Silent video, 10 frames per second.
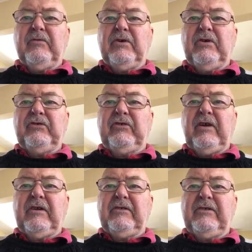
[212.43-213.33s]
words,
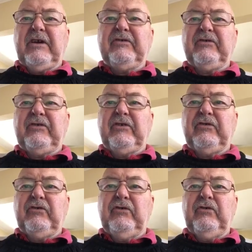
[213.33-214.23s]
things
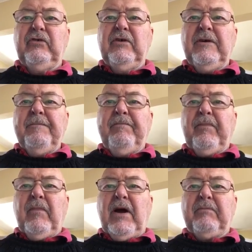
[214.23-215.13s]
that you
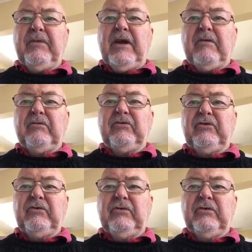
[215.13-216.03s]
might be able
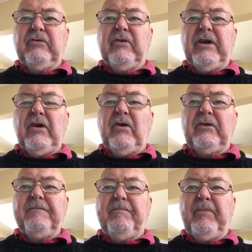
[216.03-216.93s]
to agree on